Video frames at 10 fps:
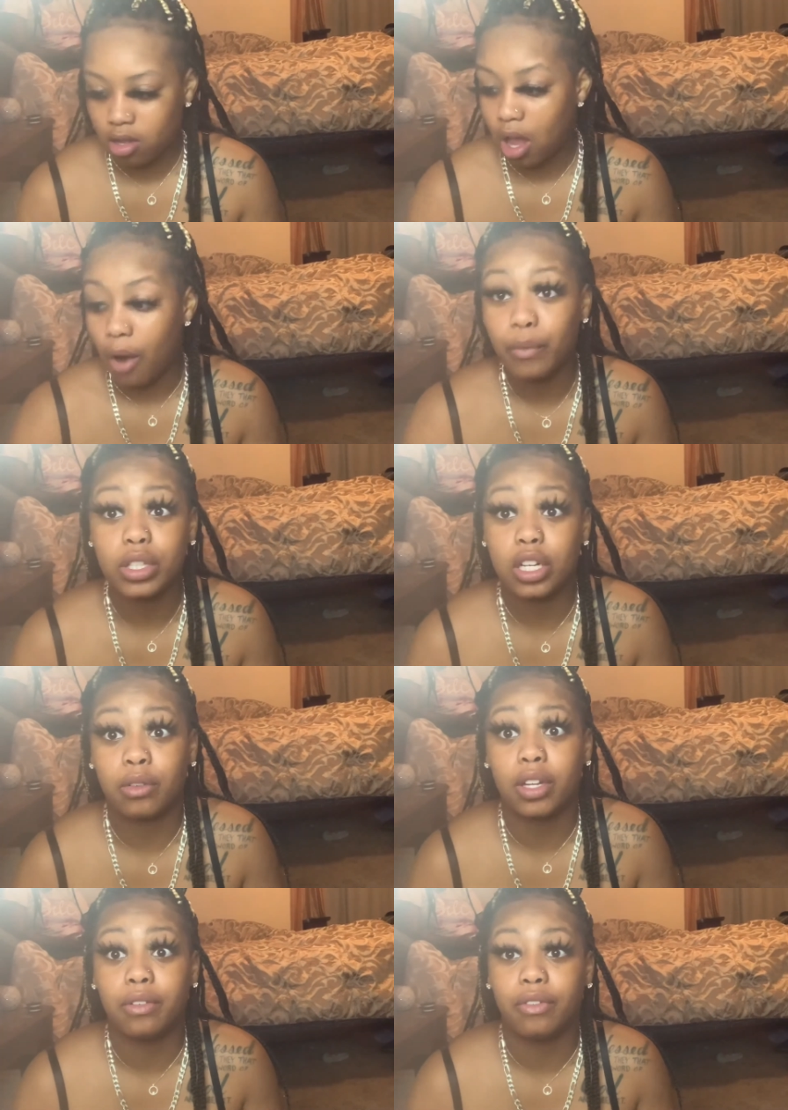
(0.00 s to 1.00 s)
I really don't
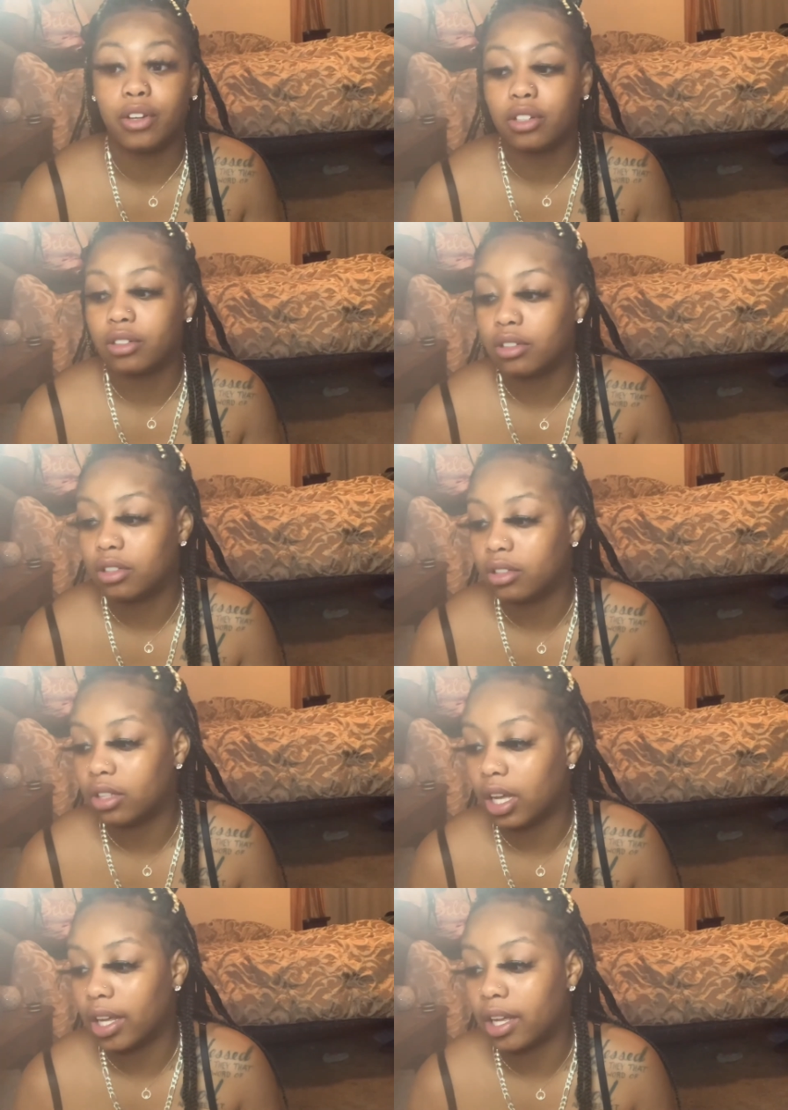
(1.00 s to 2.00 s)
give a fuck.
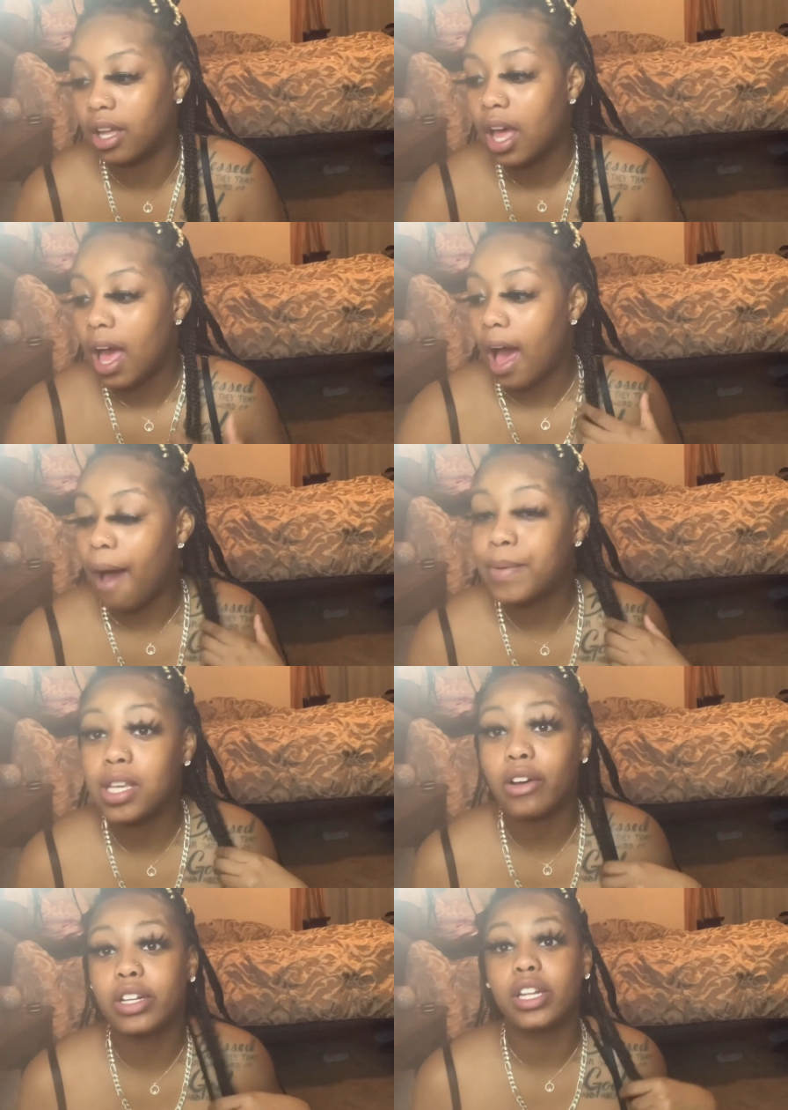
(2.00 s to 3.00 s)
Like, I be
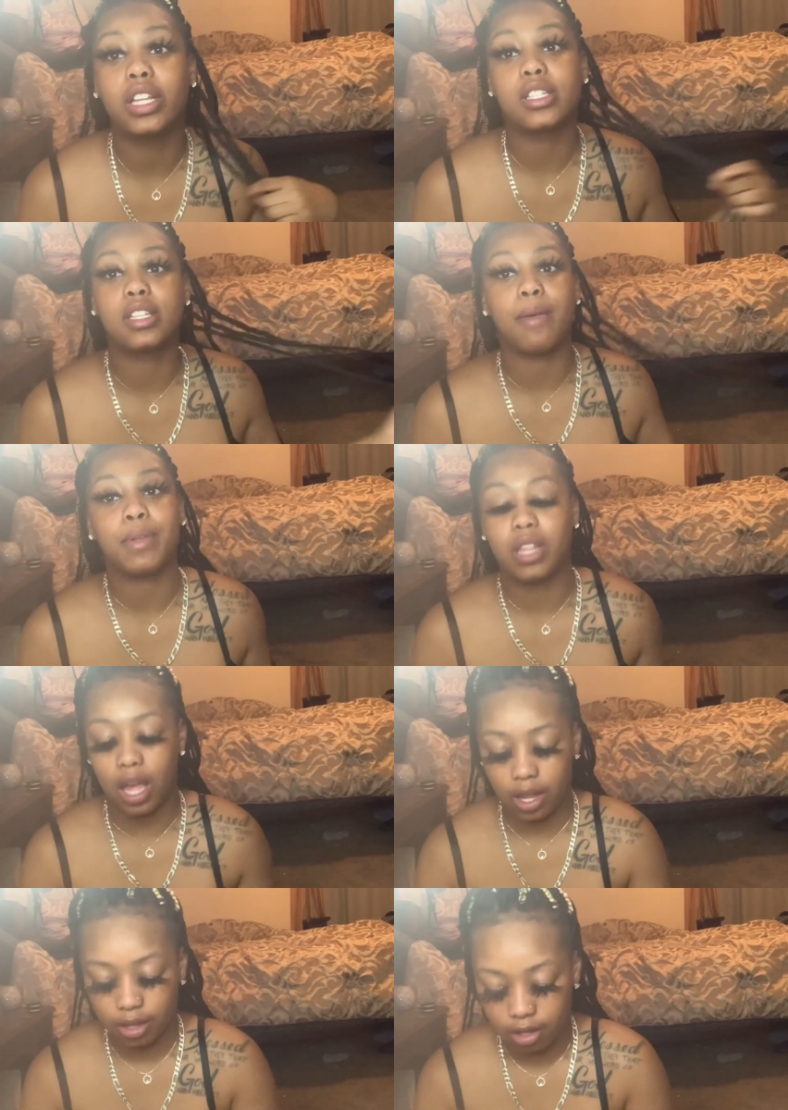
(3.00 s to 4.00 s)
talking to niggas that be
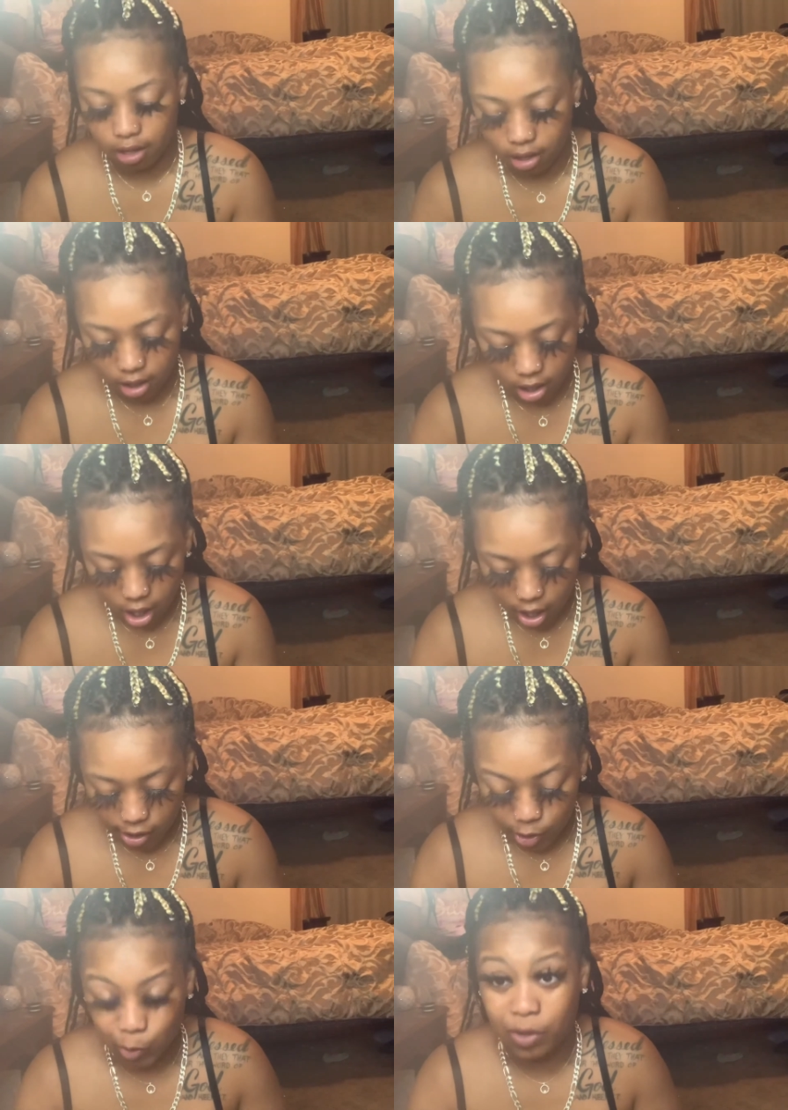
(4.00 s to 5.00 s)
like
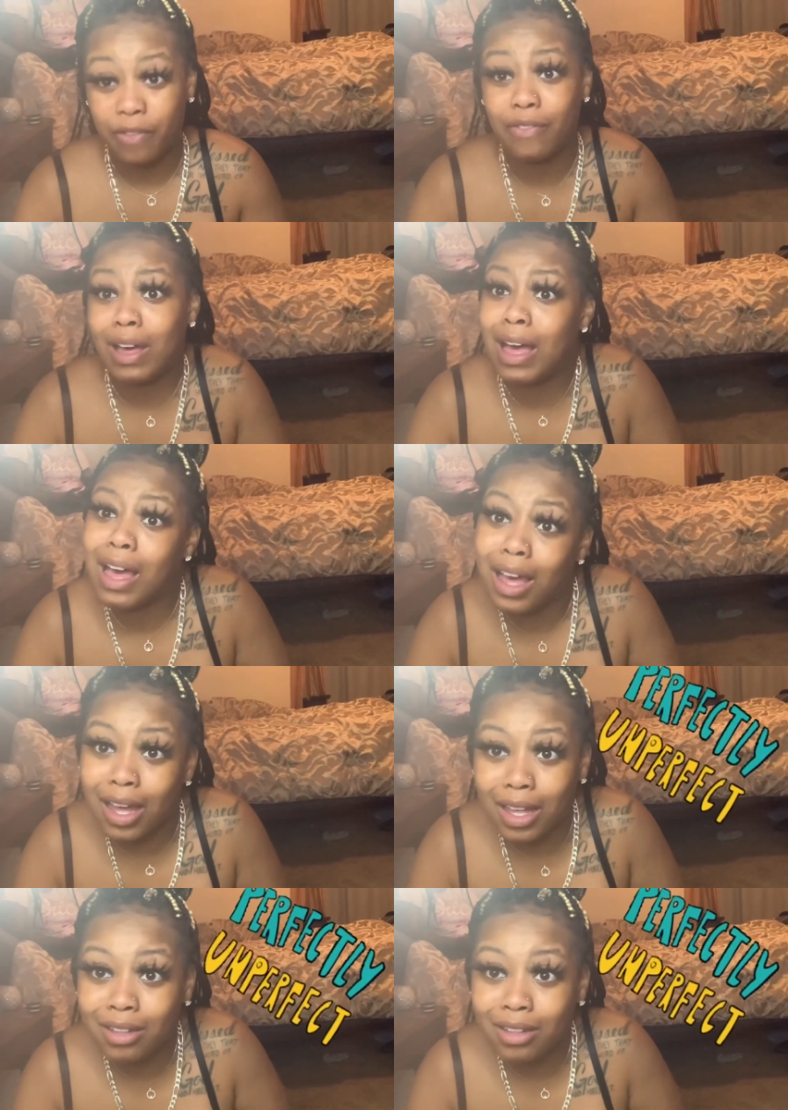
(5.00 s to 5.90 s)
25,